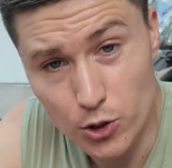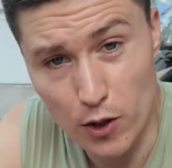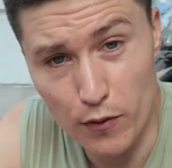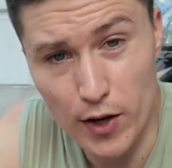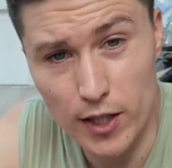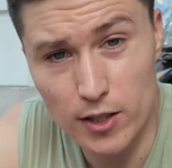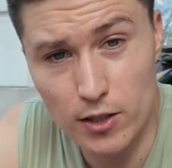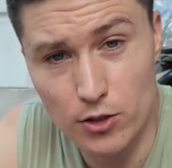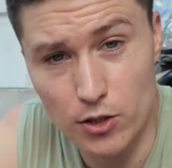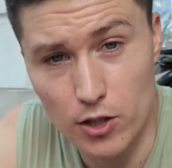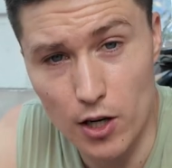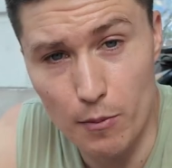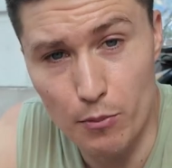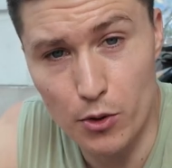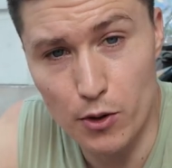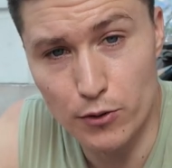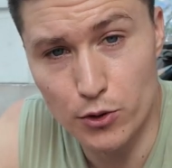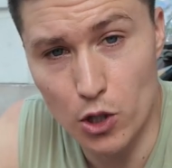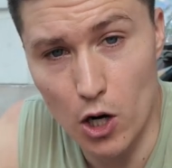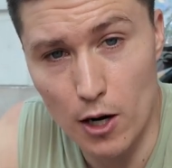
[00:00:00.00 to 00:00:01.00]
So I've had this a
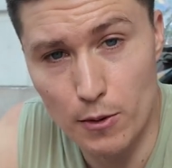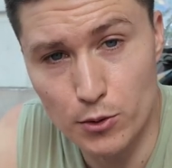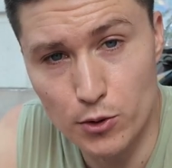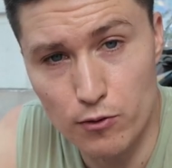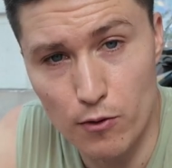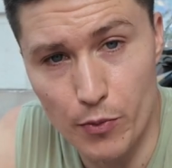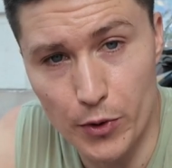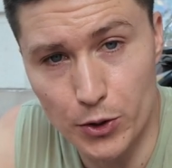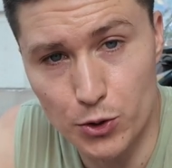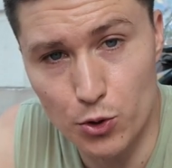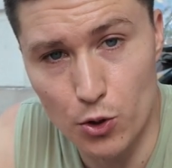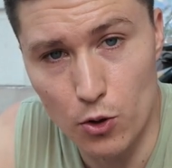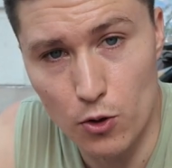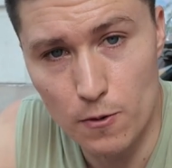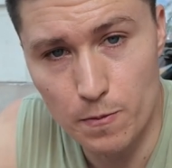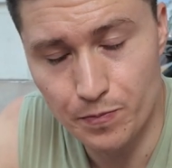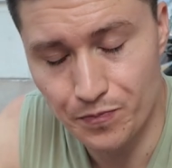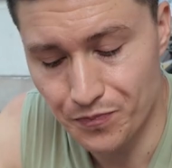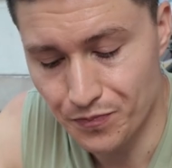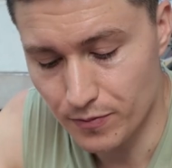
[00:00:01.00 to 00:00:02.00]
number of times from this
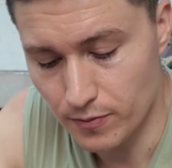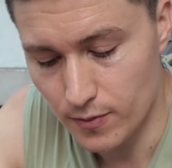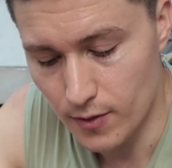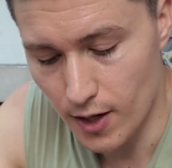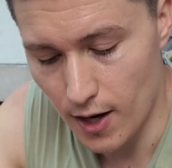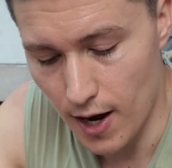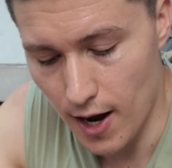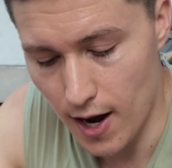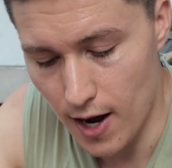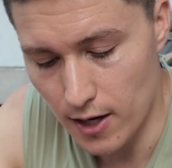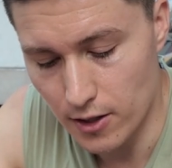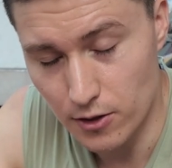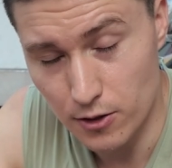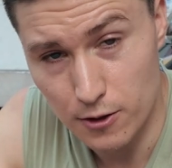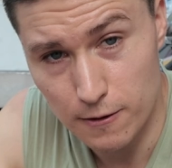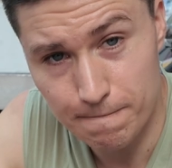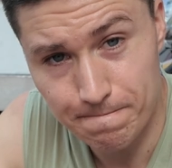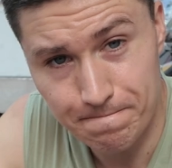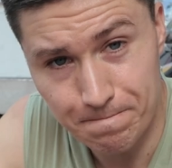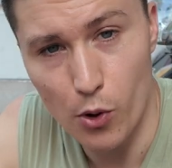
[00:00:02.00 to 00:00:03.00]
stall, and
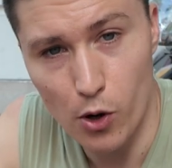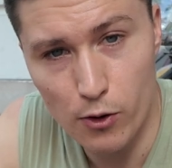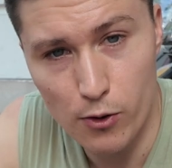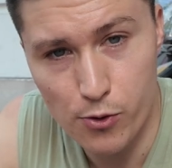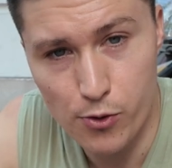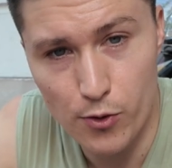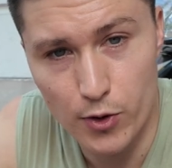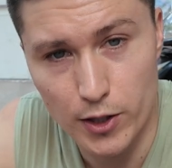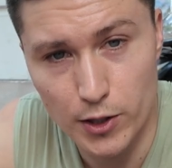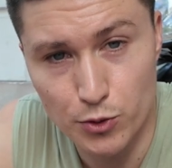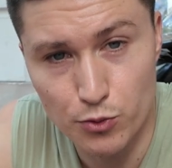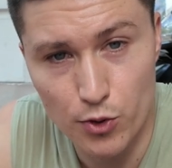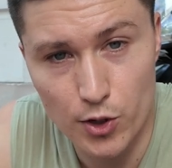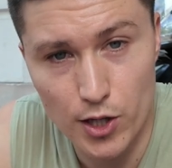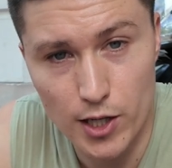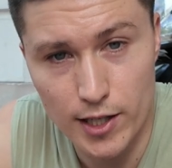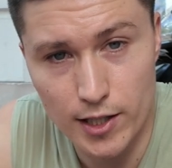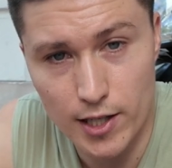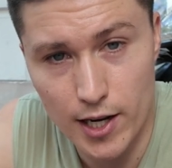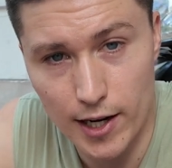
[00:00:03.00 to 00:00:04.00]
broth is
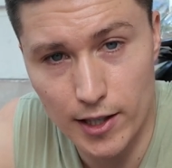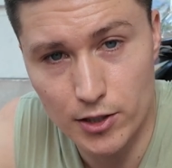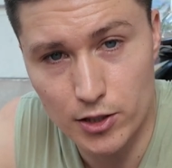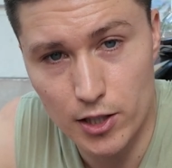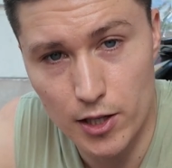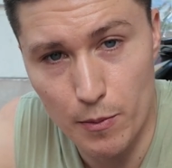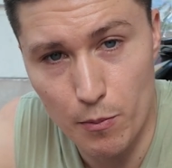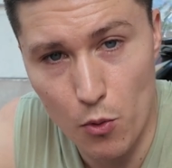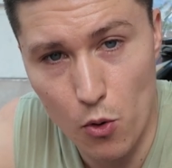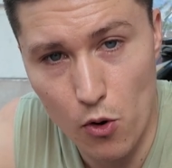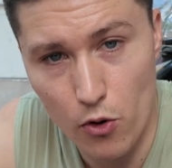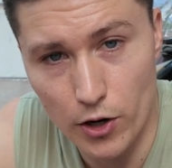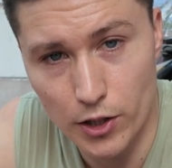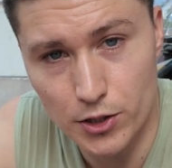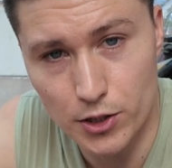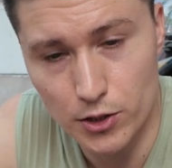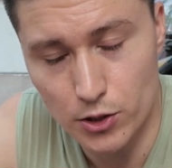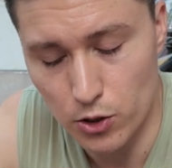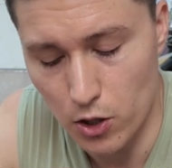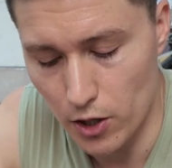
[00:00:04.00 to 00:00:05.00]
really tasty and
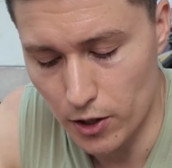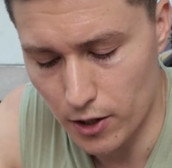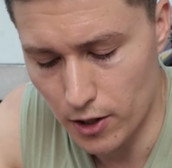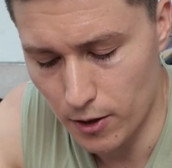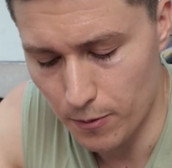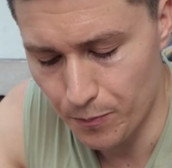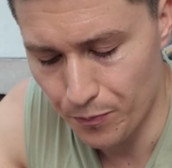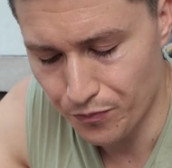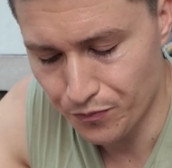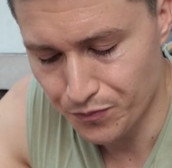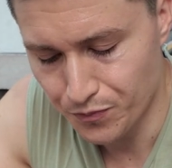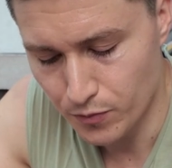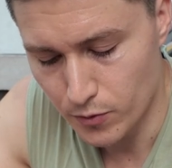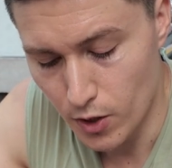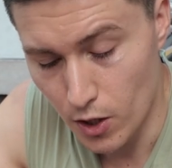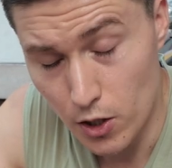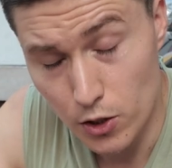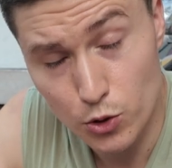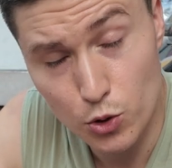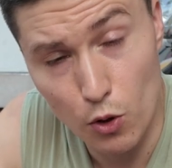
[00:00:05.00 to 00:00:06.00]
moorish. It's like,
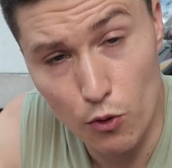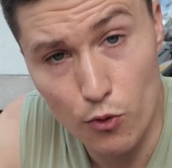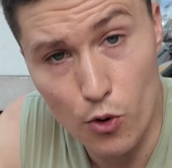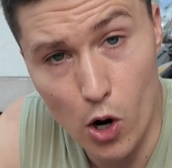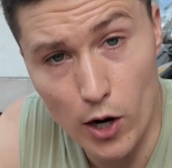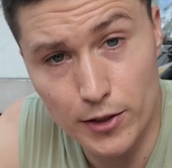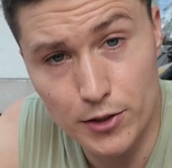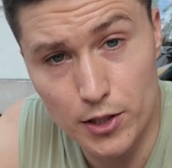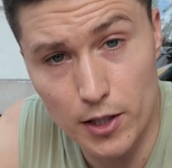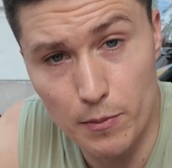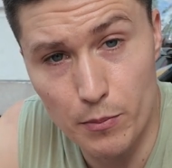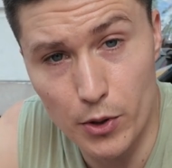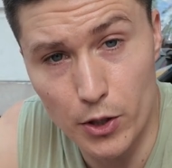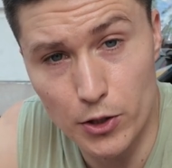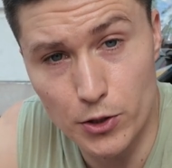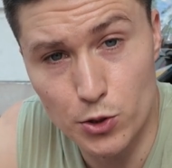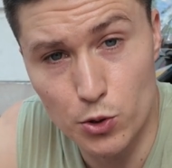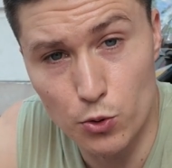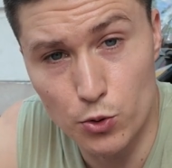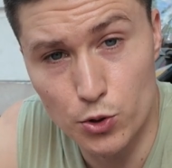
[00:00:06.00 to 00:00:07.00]
it's got rice in,
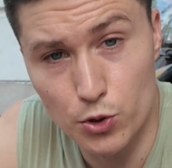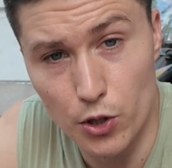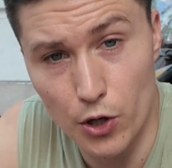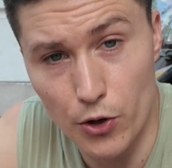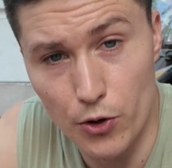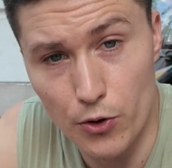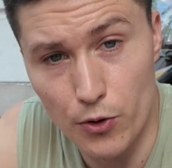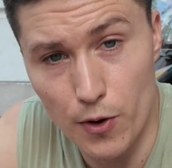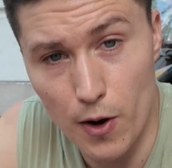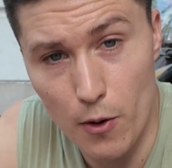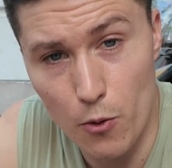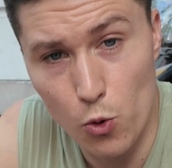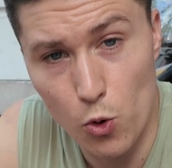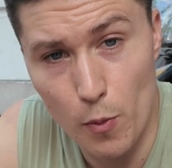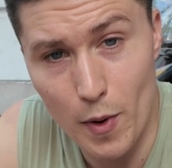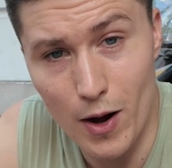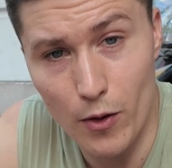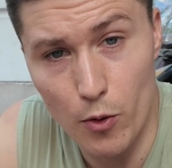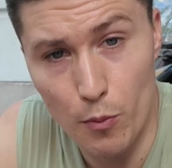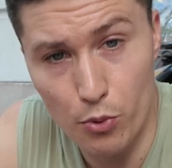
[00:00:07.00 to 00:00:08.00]
but it's also all
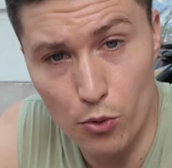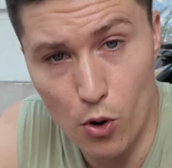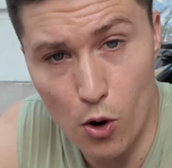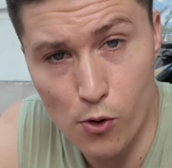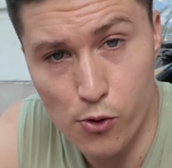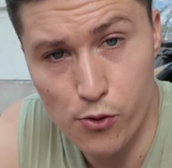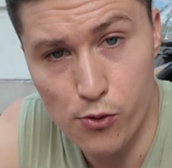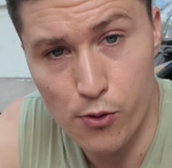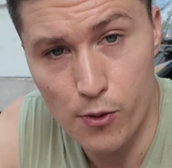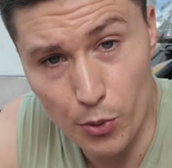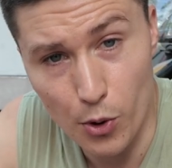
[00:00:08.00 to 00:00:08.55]
about the broth.